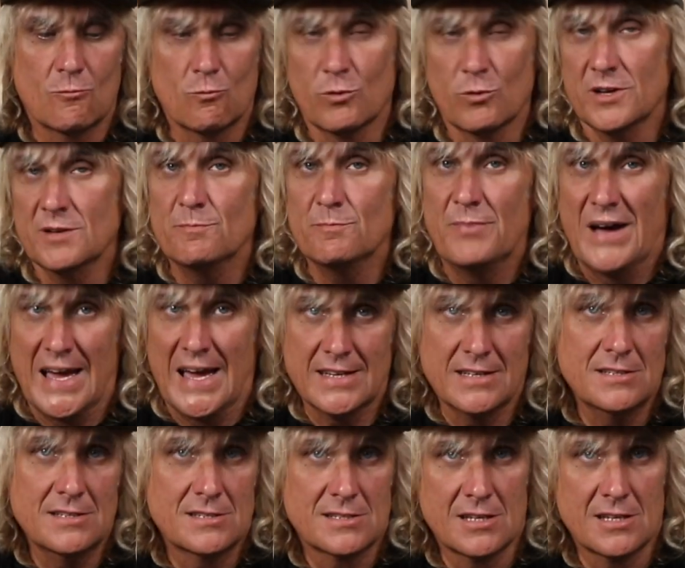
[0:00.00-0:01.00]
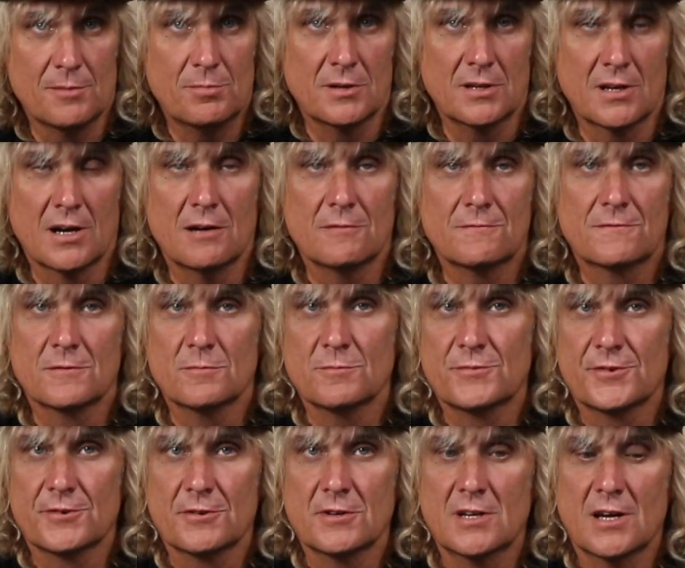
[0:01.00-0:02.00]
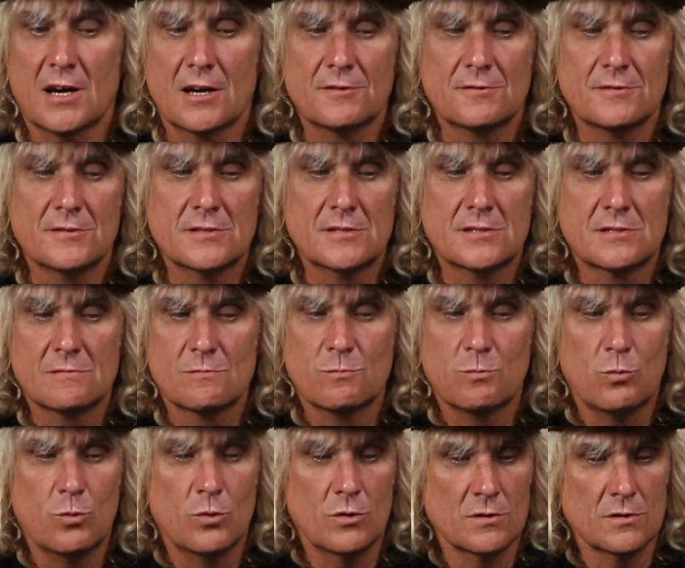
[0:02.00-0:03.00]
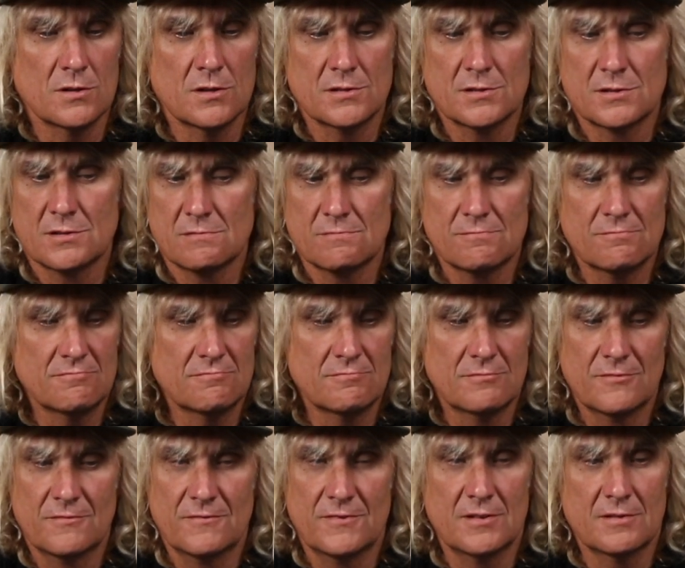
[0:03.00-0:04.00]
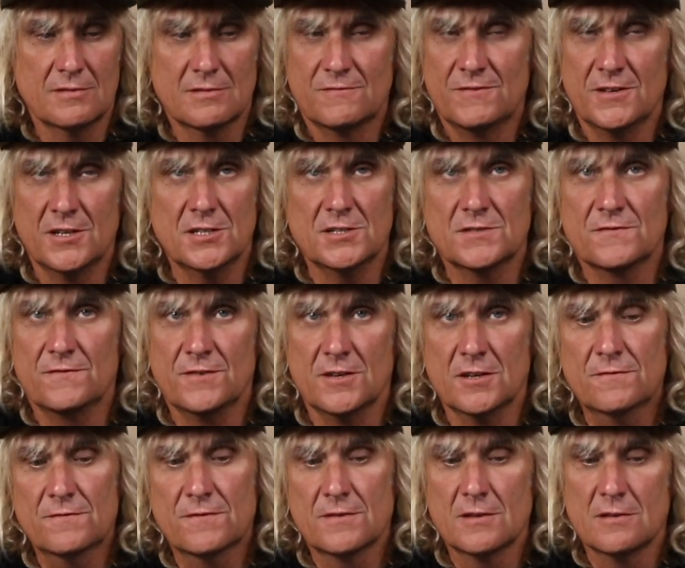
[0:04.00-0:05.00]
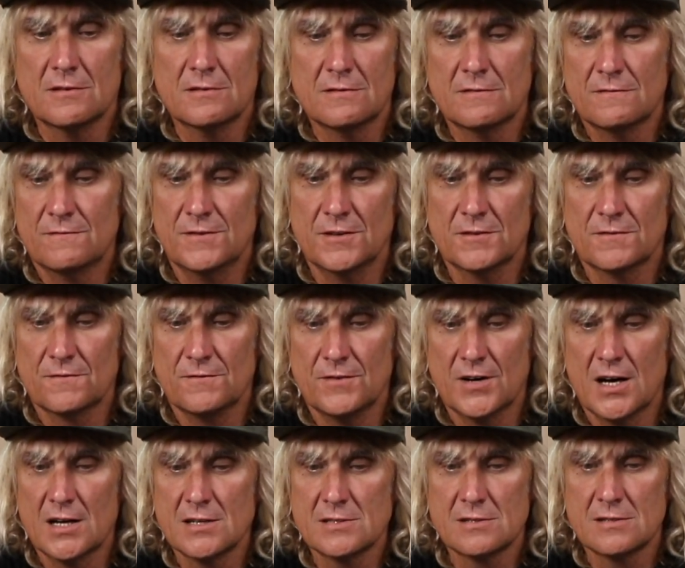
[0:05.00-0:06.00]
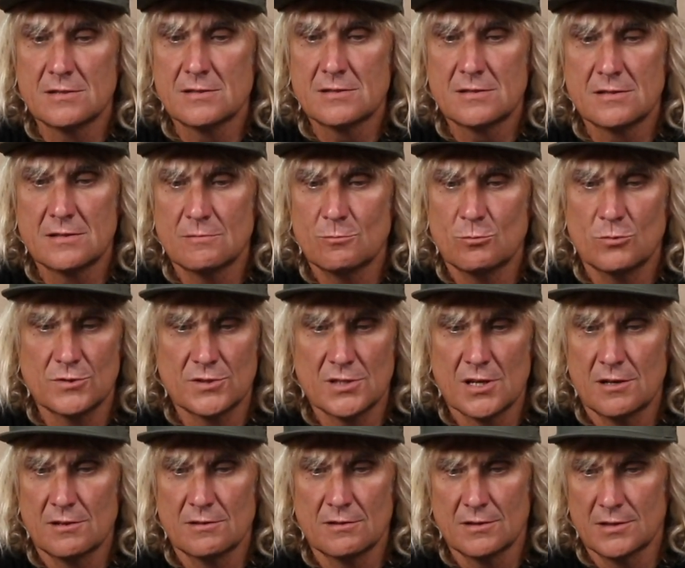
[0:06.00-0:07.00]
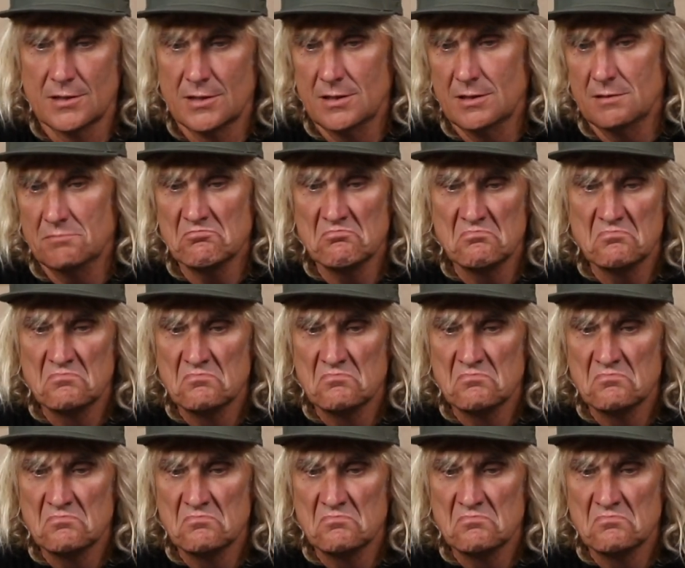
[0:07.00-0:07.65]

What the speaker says: Reed Batty stepping up from 300s, was finished fifth fastest, and was only,